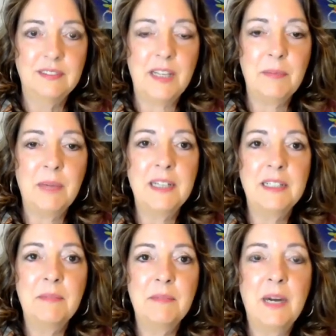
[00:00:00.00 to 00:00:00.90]
They
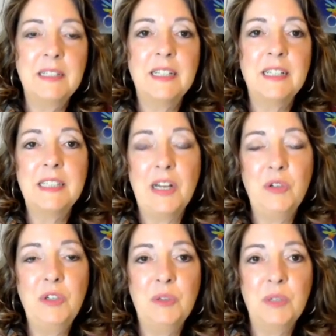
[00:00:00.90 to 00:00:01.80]
might not tell
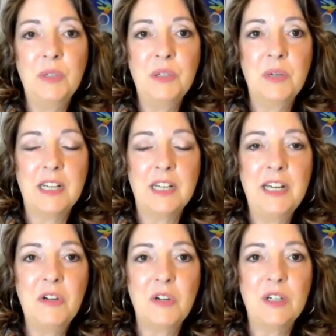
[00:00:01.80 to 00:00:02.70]
you what you want to
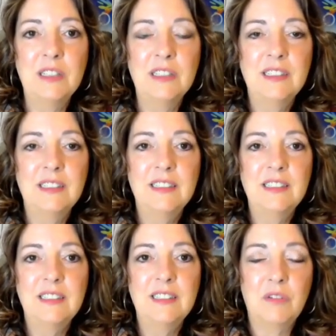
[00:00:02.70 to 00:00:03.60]
hear,
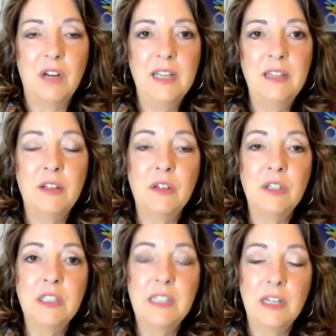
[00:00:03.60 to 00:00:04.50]
right? They're
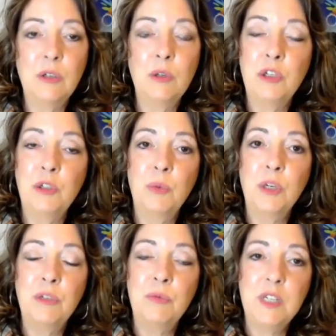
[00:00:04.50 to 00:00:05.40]
going to tell you
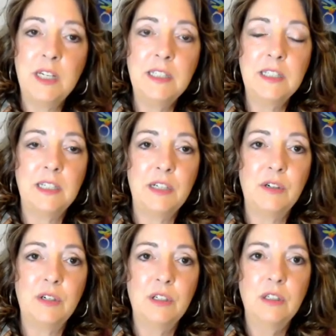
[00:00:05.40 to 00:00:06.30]
what you need to
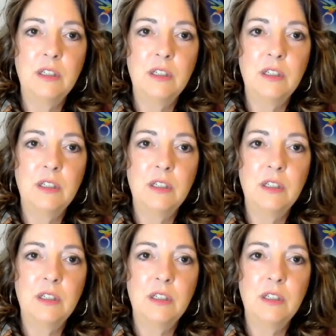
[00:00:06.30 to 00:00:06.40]
hear.